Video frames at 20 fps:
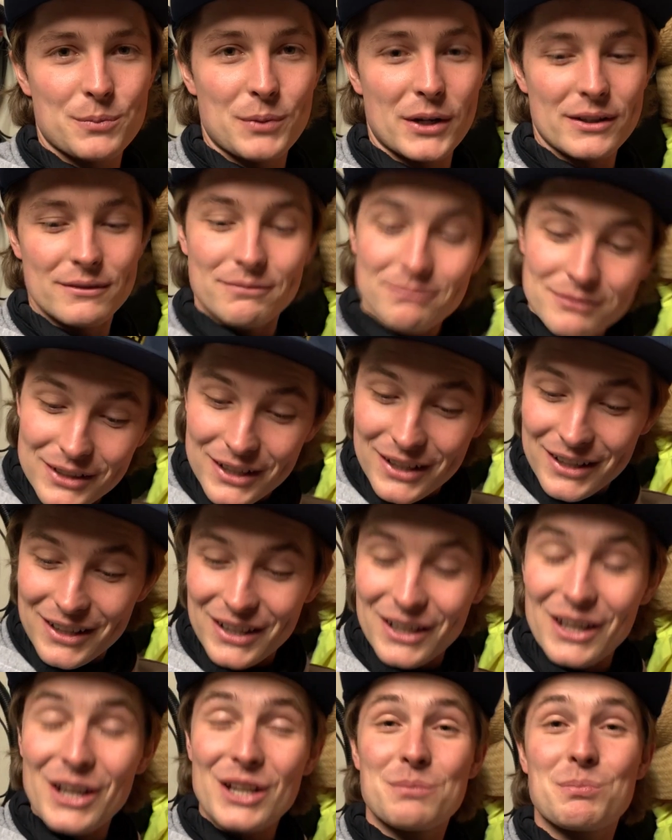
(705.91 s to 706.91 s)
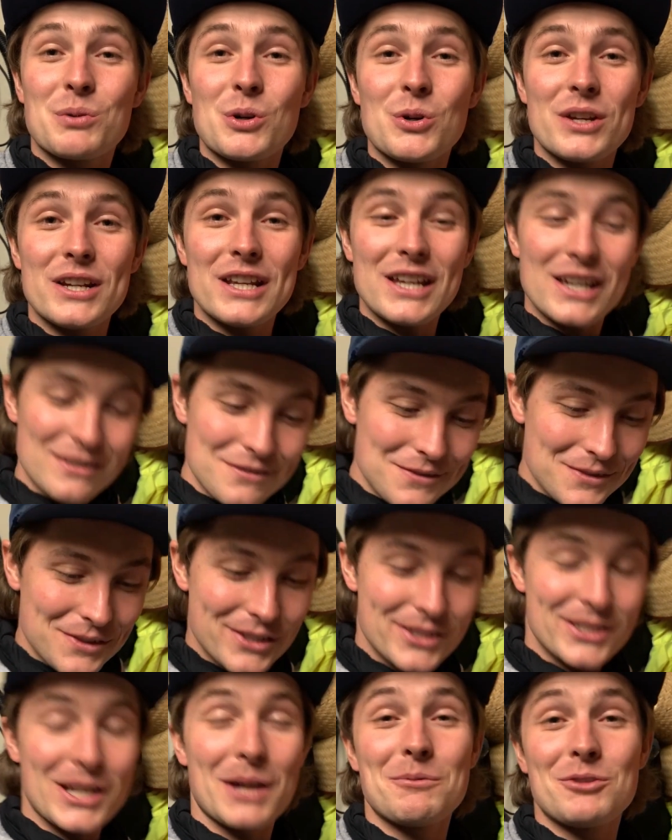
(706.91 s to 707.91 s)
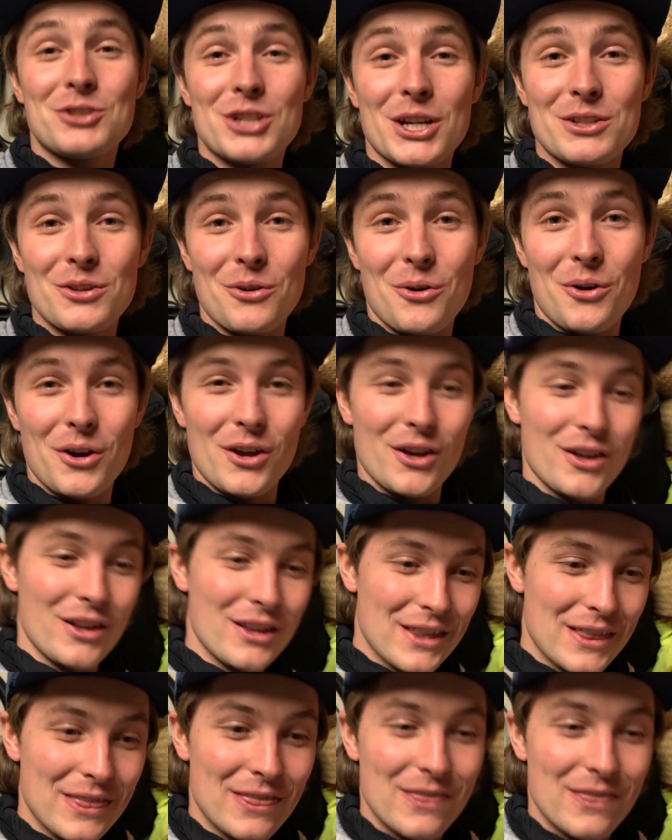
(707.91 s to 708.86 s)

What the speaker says: But it's broken in. It's time to change the oil.